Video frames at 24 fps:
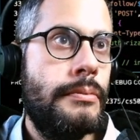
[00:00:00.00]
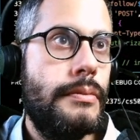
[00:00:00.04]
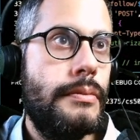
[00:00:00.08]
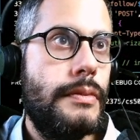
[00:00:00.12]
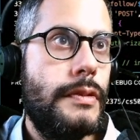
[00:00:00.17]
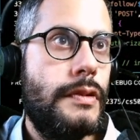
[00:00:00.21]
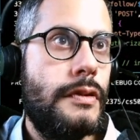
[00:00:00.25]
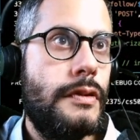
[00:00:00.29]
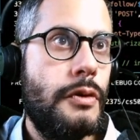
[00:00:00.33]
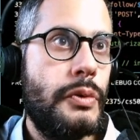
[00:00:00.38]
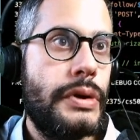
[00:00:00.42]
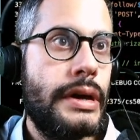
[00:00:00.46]

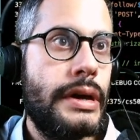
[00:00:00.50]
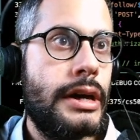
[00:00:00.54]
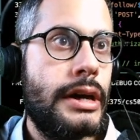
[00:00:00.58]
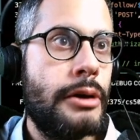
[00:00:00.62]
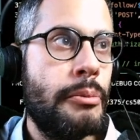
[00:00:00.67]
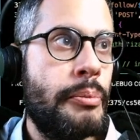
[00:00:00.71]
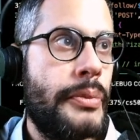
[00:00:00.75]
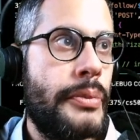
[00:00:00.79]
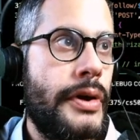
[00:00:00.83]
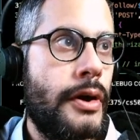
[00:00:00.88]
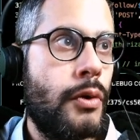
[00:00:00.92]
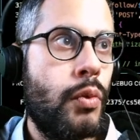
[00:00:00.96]
So we can
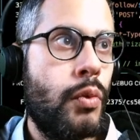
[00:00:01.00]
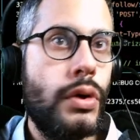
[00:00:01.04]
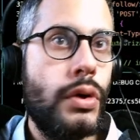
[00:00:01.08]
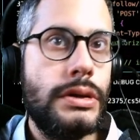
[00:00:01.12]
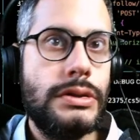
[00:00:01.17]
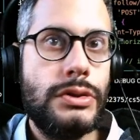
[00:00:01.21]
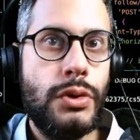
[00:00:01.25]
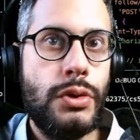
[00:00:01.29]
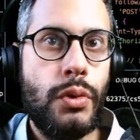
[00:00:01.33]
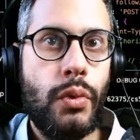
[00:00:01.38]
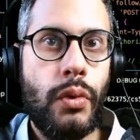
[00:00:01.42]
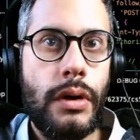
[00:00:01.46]
compare
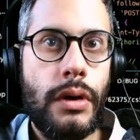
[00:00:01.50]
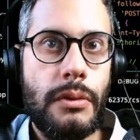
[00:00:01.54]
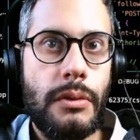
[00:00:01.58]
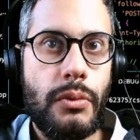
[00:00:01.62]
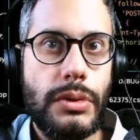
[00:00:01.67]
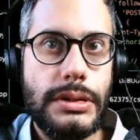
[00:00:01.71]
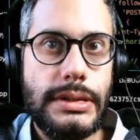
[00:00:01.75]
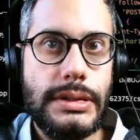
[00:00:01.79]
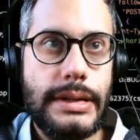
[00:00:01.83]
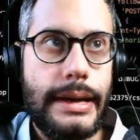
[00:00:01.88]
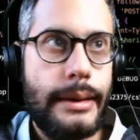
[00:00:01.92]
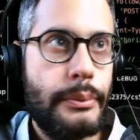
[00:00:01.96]
one-to-one
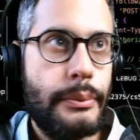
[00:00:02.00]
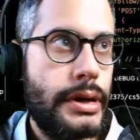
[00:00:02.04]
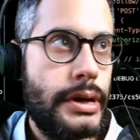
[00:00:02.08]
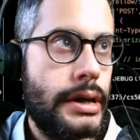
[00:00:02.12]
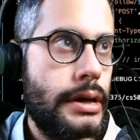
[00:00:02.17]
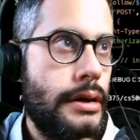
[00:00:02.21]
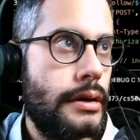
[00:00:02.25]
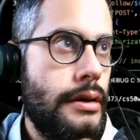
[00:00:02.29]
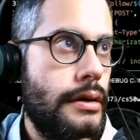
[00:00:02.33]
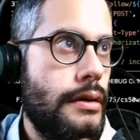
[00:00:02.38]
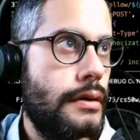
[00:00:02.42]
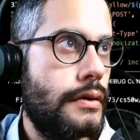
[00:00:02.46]
what's happening
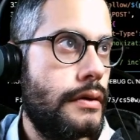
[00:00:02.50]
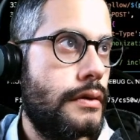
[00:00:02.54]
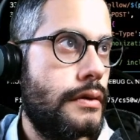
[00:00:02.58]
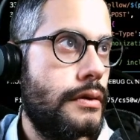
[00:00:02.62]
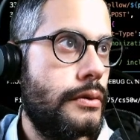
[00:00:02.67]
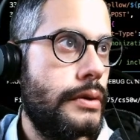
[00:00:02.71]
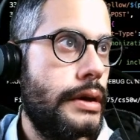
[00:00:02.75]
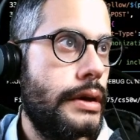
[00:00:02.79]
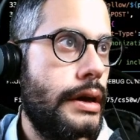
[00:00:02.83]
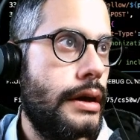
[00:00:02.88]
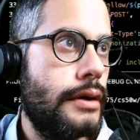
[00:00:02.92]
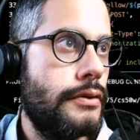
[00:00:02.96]
here. So we
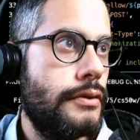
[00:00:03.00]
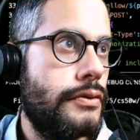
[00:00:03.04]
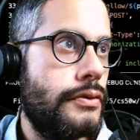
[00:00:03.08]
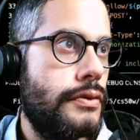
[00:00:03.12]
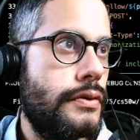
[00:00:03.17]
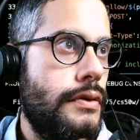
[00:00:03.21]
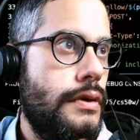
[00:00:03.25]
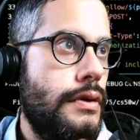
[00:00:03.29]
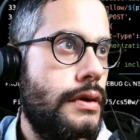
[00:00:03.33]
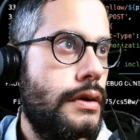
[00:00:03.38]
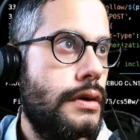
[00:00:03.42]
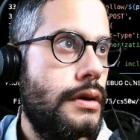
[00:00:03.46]
have
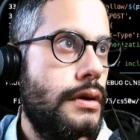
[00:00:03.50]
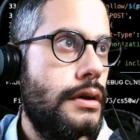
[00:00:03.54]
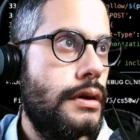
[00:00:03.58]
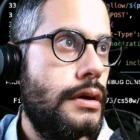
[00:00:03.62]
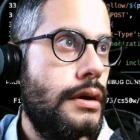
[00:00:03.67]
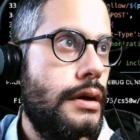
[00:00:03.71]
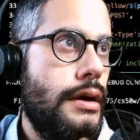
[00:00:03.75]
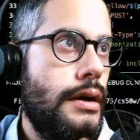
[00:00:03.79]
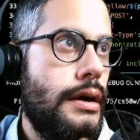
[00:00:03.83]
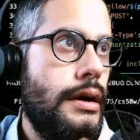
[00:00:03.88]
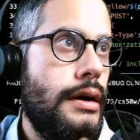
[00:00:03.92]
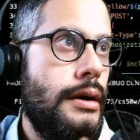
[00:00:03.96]

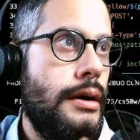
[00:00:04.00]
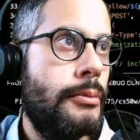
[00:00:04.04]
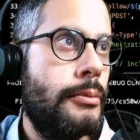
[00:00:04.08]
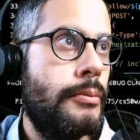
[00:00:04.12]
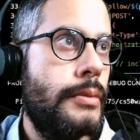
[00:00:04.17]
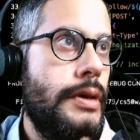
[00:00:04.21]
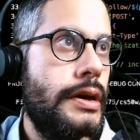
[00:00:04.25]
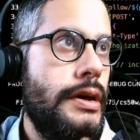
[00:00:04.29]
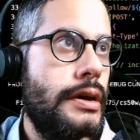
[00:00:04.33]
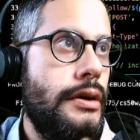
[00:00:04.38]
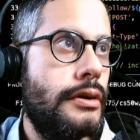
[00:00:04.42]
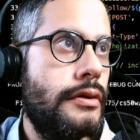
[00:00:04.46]

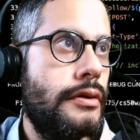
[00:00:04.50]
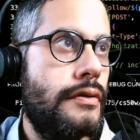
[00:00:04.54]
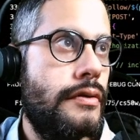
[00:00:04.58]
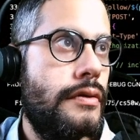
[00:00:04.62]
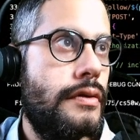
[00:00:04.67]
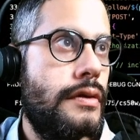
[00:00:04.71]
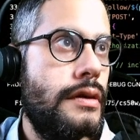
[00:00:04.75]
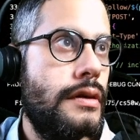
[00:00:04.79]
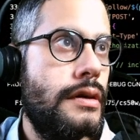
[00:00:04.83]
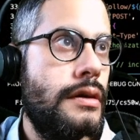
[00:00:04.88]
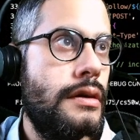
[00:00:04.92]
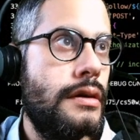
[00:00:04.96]
here's
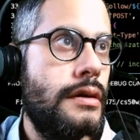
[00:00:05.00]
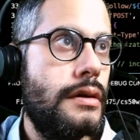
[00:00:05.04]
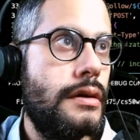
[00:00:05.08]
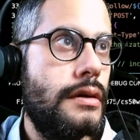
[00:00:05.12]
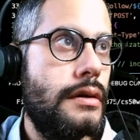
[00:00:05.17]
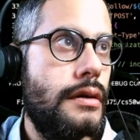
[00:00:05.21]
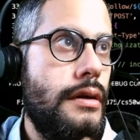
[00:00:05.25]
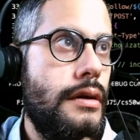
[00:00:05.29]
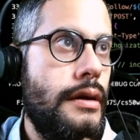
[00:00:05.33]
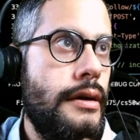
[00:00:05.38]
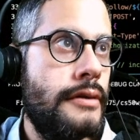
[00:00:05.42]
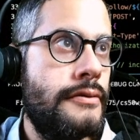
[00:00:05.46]
the
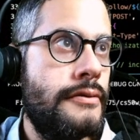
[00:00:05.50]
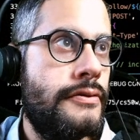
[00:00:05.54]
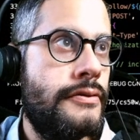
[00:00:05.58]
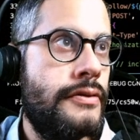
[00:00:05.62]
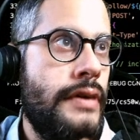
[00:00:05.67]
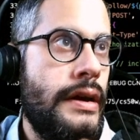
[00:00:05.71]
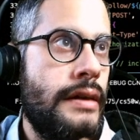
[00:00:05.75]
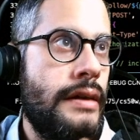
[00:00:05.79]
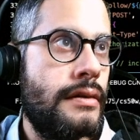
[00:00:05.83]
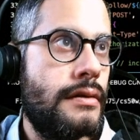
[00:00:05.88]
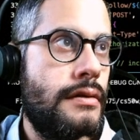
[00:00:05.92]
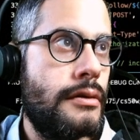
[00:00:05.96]

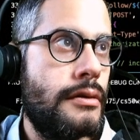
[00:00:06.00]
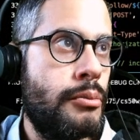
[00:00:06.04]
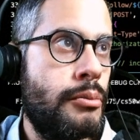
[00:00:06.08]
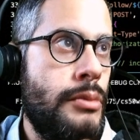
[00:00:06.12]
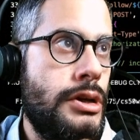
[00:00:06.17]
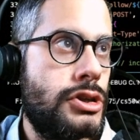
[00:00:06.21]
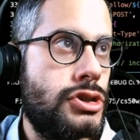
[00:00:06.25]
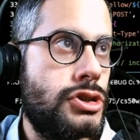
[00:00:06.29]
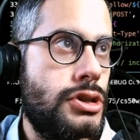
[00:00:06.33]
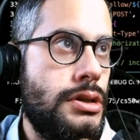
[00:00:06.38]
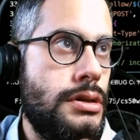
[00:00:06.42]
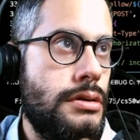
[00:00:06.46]
event
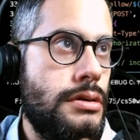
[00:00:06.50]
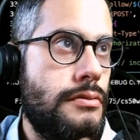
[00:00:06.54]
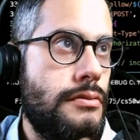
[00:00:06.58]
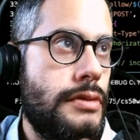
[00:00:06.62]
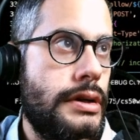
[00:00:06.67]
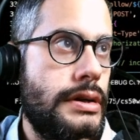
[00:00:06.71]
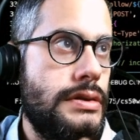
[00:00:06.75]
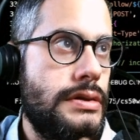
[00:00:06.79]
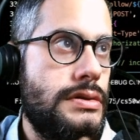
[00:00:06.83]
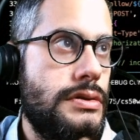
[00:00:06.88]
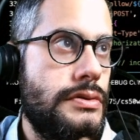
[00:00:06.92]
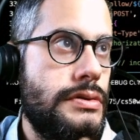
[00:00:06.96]
submission,
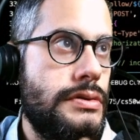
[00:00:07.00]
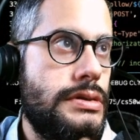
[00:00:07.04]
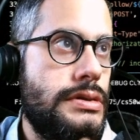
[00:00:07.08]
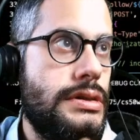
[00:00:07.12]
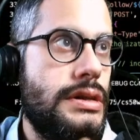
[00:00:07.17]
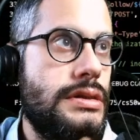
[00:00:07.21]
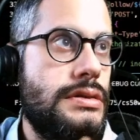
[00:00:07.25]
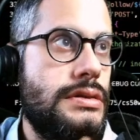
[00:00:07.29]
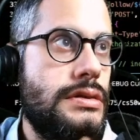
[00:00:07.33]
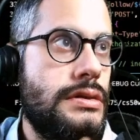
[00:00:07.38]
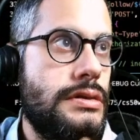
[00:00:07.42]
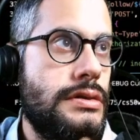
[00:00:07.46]
right? So it
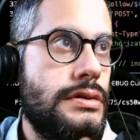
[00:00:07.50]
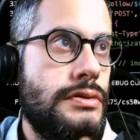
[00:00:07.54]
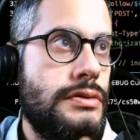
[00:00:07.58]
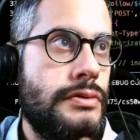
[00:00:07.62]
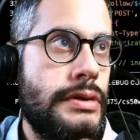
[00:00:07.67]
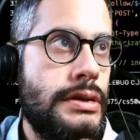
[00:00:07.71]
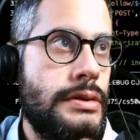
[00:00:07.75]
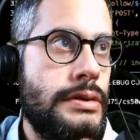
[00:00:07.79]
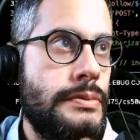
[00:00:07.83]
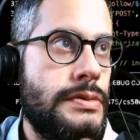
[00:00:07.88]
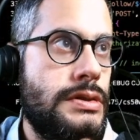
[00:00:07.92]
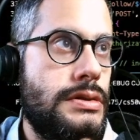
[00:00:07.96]
does all this
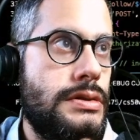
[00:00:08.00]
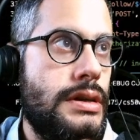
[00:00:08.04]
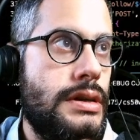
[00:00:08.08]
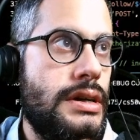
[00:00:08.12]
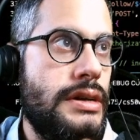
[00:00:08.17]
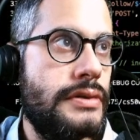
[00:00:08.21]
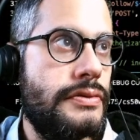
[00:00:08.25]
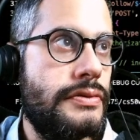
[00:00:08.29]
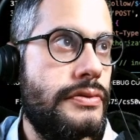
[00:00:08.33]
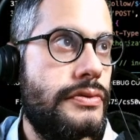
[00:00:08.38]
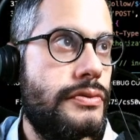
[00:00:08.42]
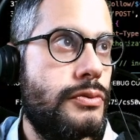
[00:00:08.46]
random stuff.
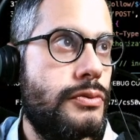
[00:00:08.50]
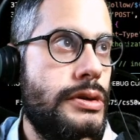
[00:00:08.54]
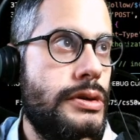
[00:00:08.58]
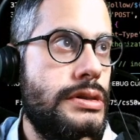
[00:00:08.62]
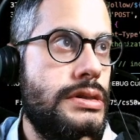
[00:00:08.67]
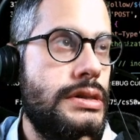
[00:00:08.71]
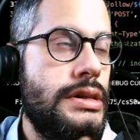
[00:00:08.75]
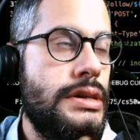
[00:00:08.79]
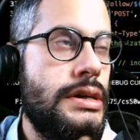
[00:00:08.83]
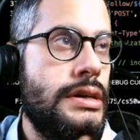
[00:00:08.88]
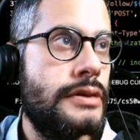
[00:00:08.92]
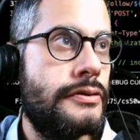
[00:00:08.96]
What is it
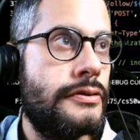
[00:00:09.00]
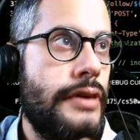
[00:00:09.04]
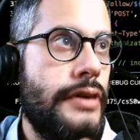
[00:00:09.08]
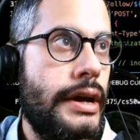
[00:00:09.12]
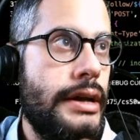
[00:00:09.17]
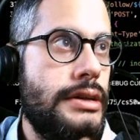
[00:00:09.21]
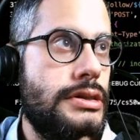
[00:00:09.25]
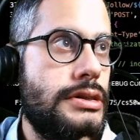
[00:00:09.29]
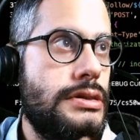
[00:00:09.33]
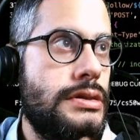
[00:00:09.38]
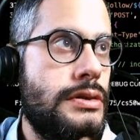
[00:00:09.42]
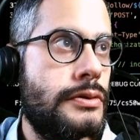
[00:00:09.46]
going to
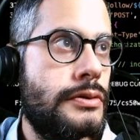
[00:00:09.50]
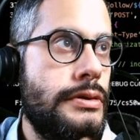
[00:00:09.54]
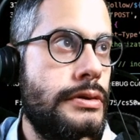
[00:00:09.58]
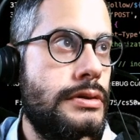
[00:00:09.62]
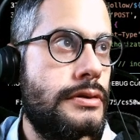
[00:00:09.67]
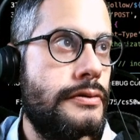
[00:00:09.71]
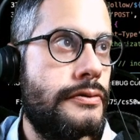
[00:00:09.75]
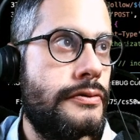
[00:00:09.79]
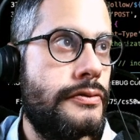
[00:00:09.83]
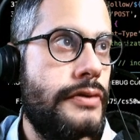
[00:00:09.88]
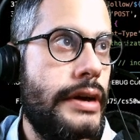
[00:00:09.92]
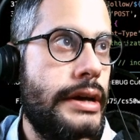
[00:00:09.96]
fetch? It's going to
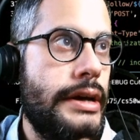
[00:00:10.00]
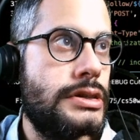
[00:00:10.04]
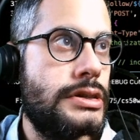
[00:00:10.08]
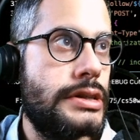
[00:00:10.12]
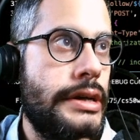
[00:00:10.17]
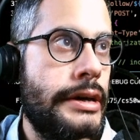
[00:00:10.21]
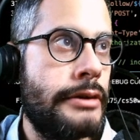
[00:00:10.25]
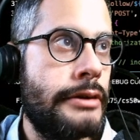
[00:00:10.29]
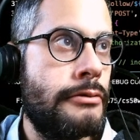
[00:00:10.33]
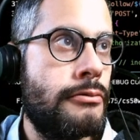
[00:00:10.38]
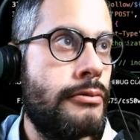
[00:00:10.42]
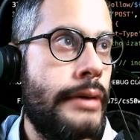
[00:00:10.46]
fetch
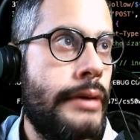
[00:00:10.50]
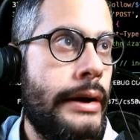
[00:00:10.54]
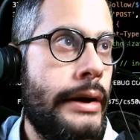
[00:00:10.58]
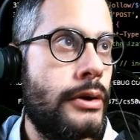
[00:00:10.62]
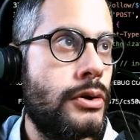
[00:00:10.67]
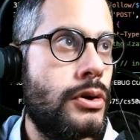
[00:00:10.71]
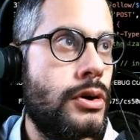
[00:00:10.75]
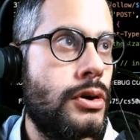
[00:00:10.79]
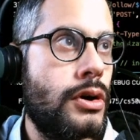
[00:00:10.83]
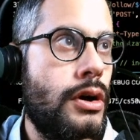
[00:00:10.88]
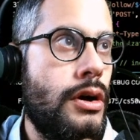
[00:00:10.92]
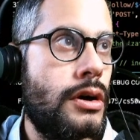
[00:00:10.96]
a route
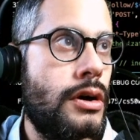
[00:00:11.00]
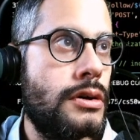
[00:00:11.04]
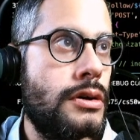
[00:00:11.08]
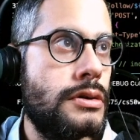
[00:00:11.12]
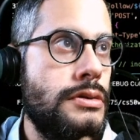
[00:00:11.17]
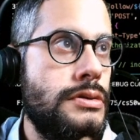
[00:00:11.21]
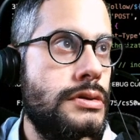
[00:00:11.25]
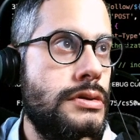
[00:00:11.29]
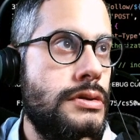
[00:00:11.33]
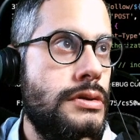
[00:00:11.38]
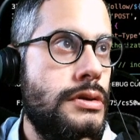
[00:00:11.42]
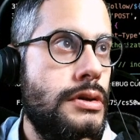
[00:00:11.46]
called
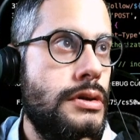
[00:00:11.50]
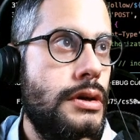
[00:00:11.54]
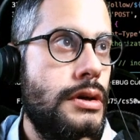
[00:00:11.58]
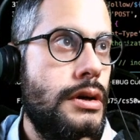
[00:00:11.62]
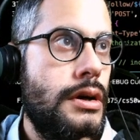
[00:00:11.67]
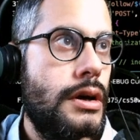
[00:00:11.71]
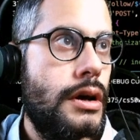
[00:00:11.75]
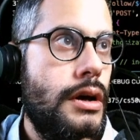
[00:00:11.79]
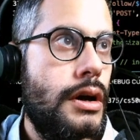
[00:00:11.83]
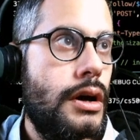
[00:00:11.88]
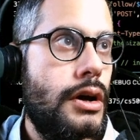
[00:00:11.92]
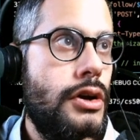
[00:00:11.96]

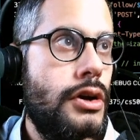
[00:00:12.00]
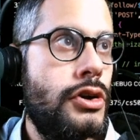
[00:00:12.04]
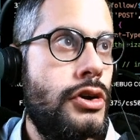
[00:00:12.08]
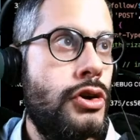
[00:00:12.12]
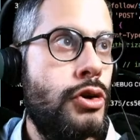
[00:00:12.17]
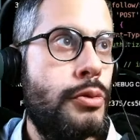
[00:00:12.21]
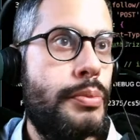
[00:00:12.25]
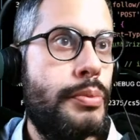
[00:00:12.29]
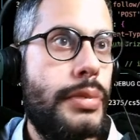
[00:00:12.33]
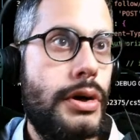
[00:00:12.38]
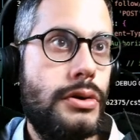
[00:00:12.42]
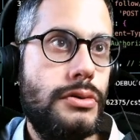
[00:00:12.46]
new
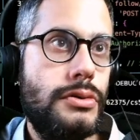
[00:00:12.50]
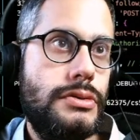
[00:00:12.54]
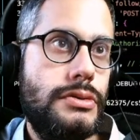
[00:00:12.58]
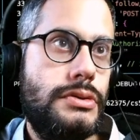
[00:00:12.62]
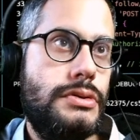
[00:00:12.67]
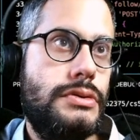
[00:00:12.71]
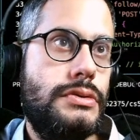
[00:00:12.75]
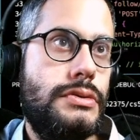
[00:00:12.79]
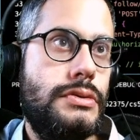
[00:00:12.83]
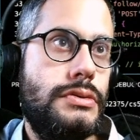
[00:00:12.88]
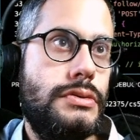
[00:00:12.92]
post.